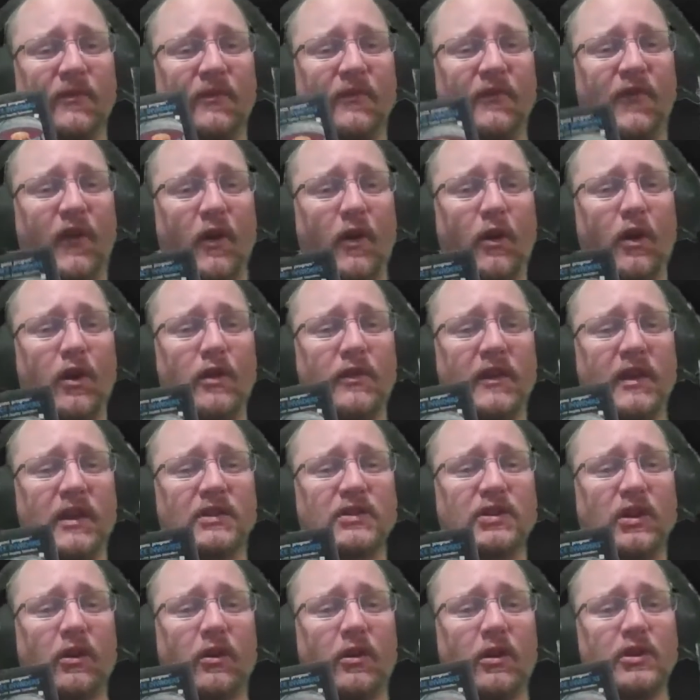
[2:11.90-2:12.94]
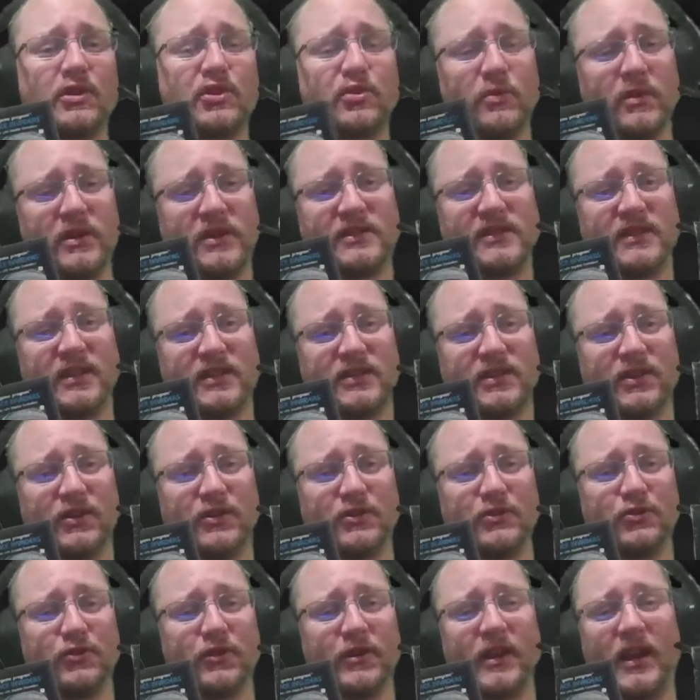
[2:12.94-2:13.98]
for the Atari
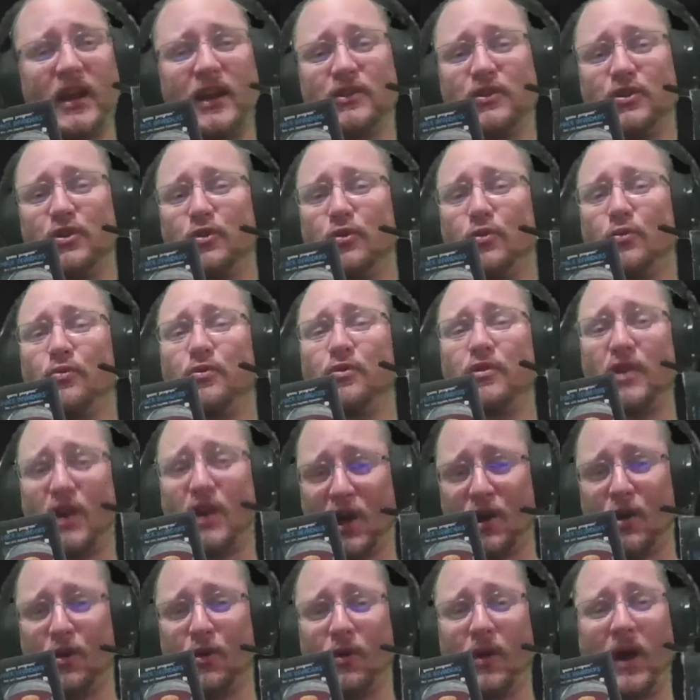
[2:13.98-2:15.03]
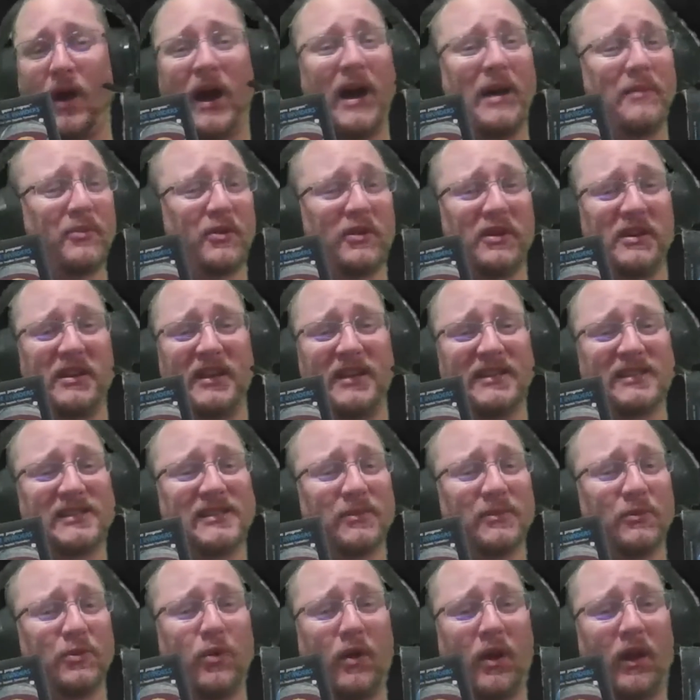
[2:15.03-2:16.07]
2600, and you know I'm going to get
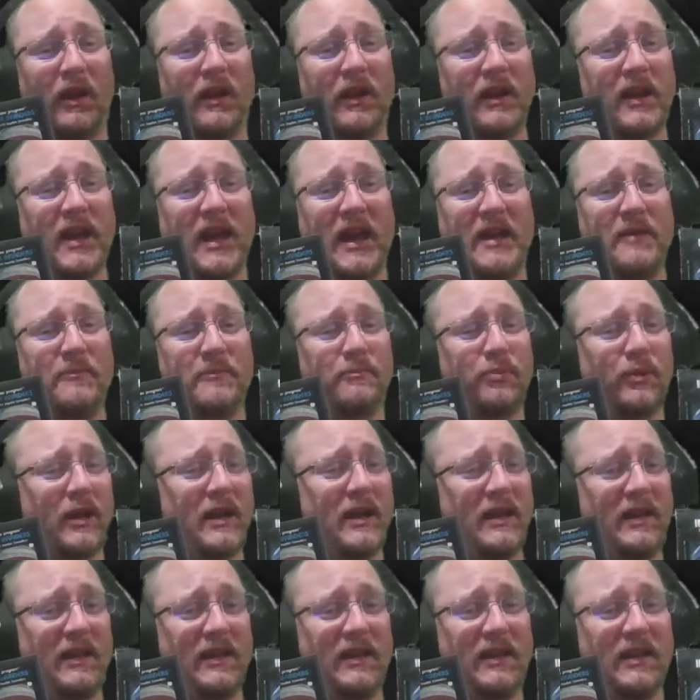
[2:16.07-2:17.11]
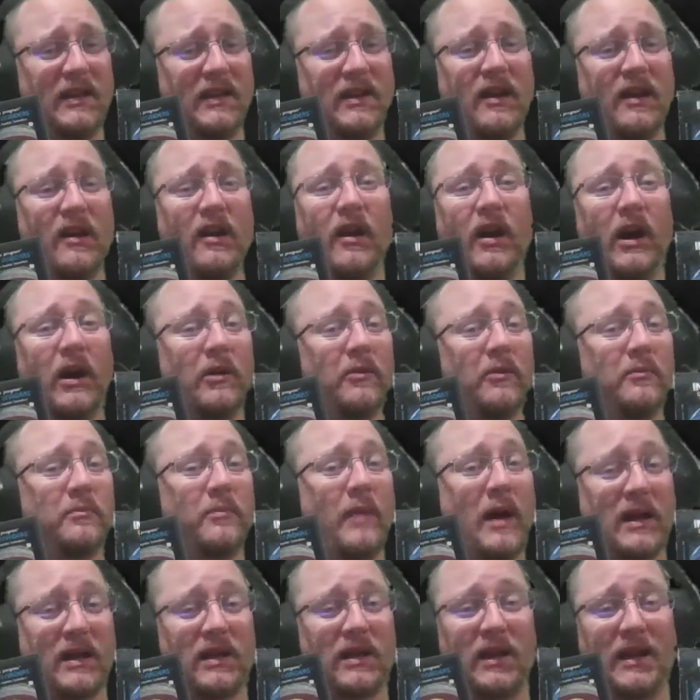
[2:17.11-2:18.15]
some quality gameplay in on
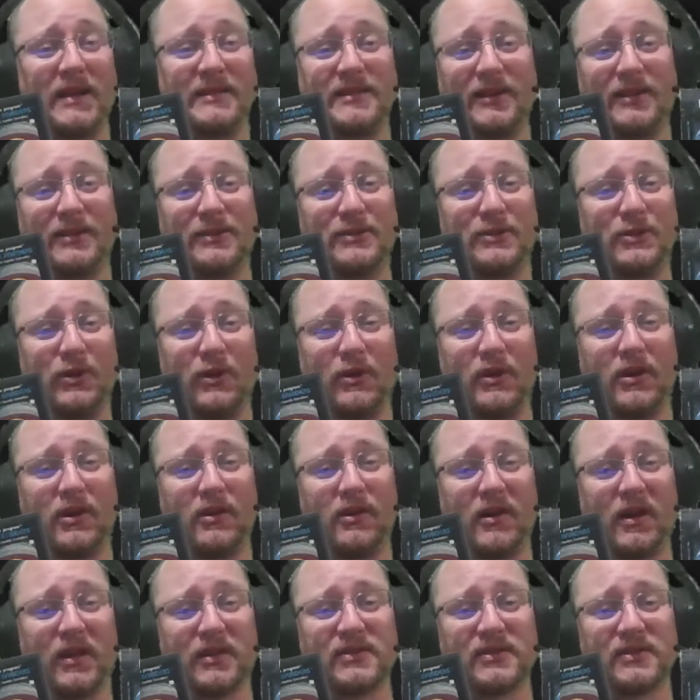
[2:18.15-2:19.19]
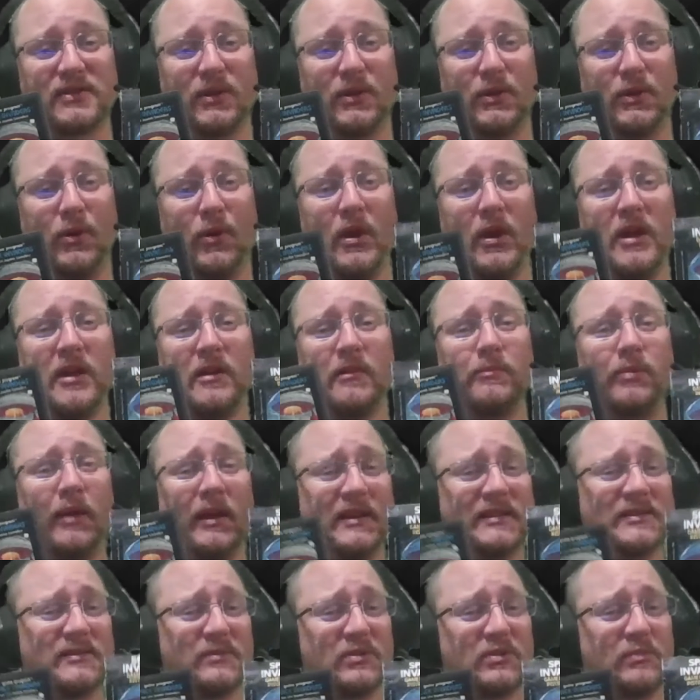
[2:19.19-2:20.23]
my classic Atari console playing
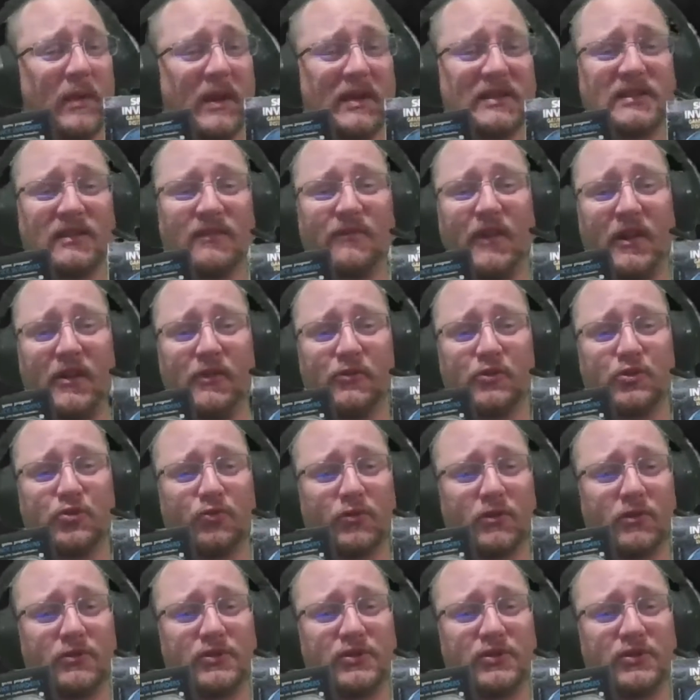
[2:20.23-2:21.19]
some Space Invaders real